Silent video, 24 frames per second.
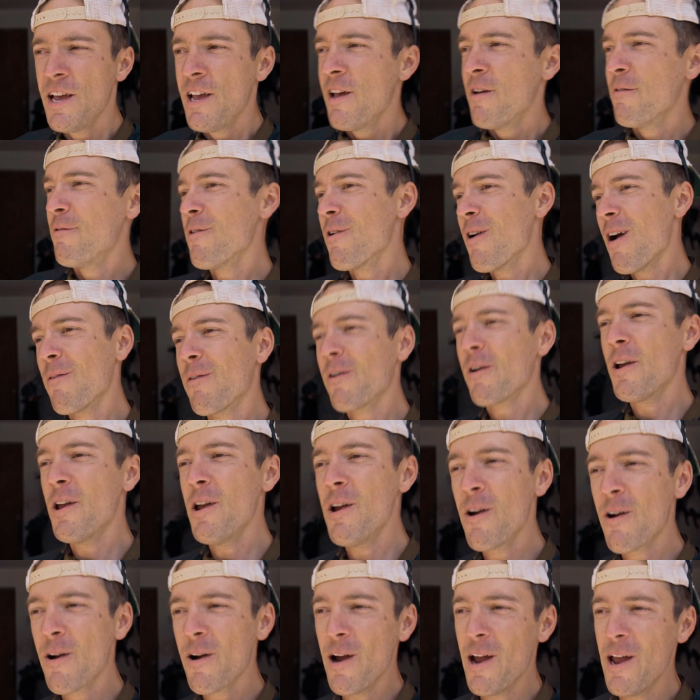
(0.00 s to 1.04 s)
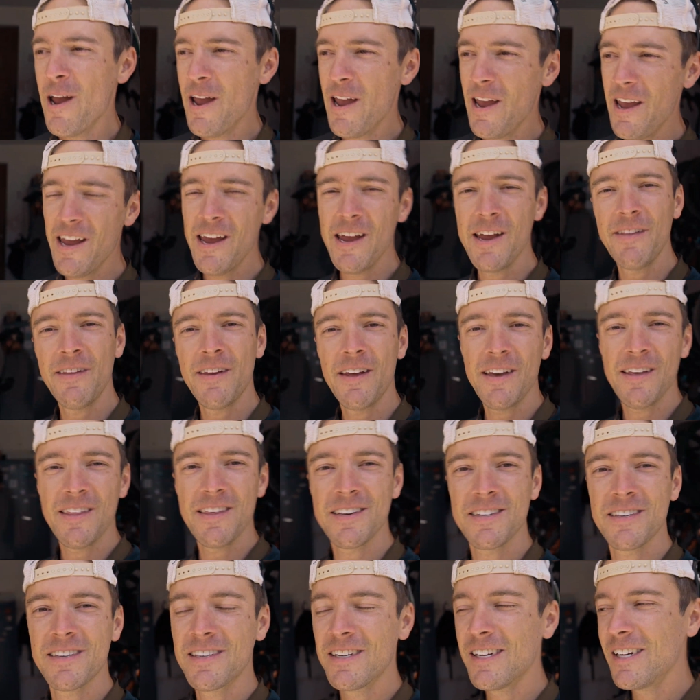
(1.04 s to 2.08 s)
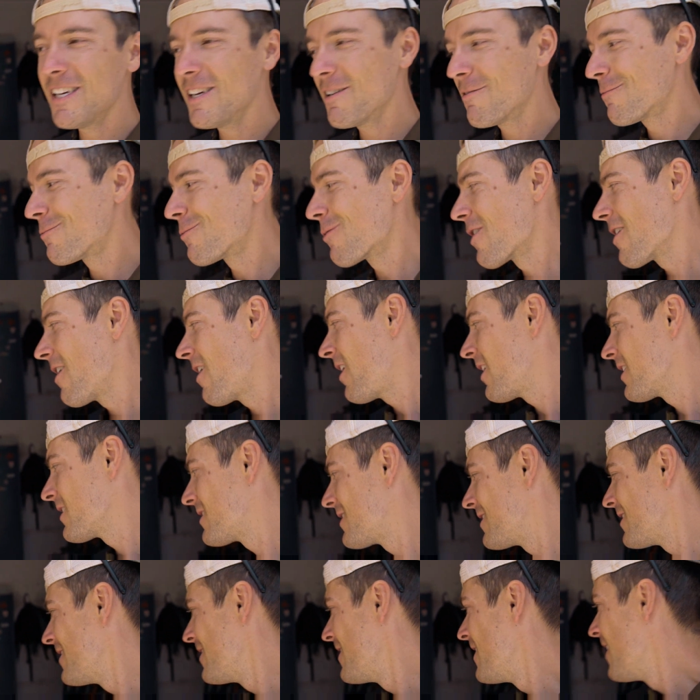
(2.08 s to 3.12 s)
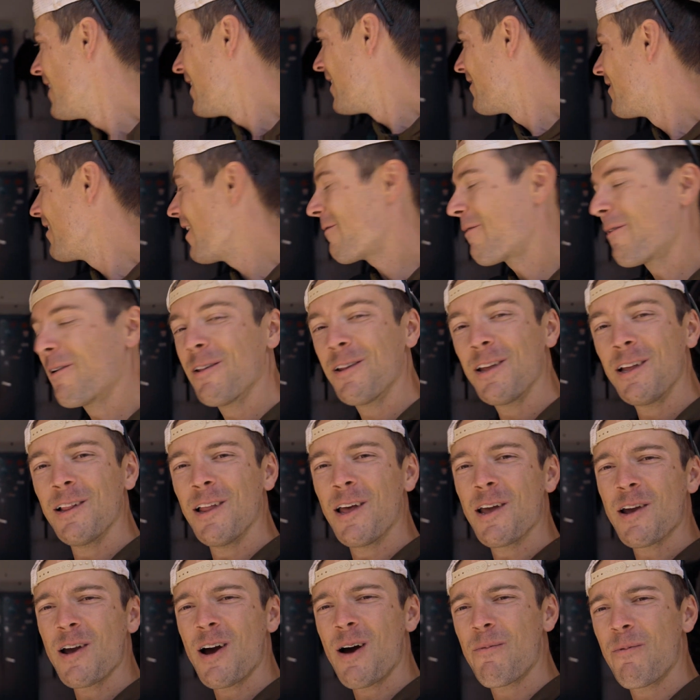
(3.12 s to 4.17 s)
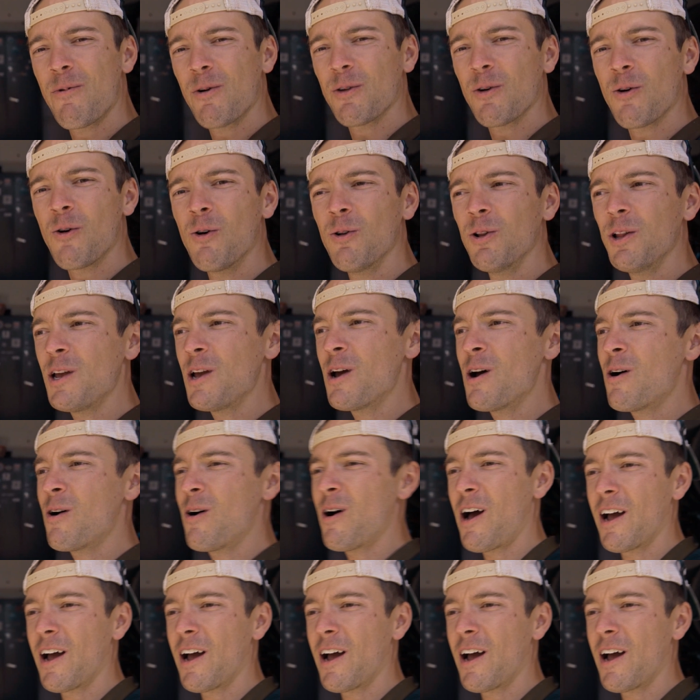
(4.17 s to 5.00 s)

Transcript: If you're ever here in the city of Huaraz, definitely link up with Julio.